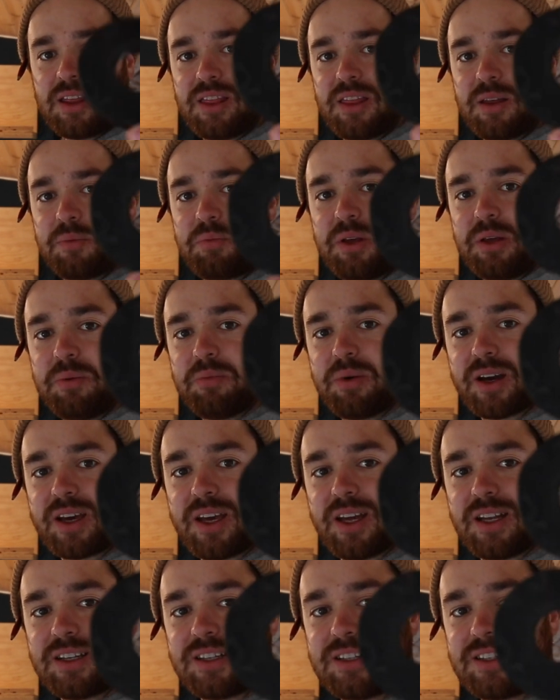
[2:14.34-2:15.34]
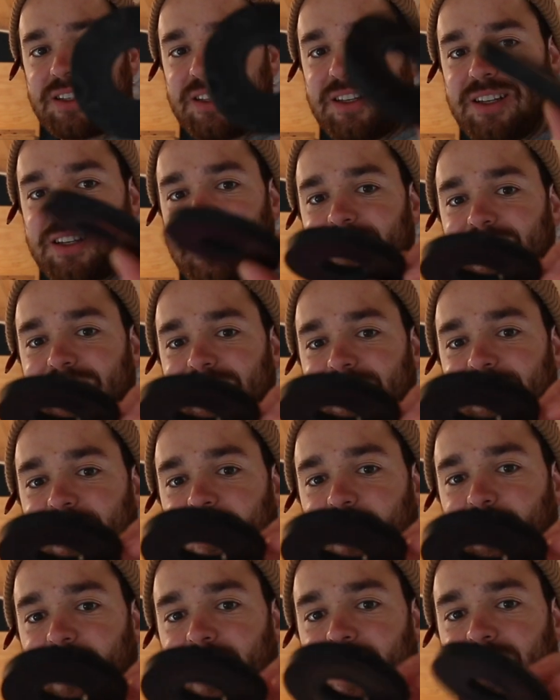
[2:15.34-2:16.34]
the pee bucket
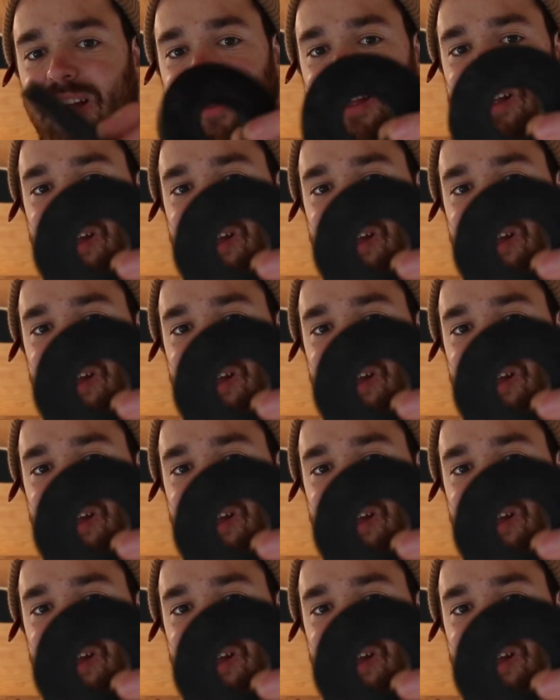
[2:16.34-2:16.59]
donut,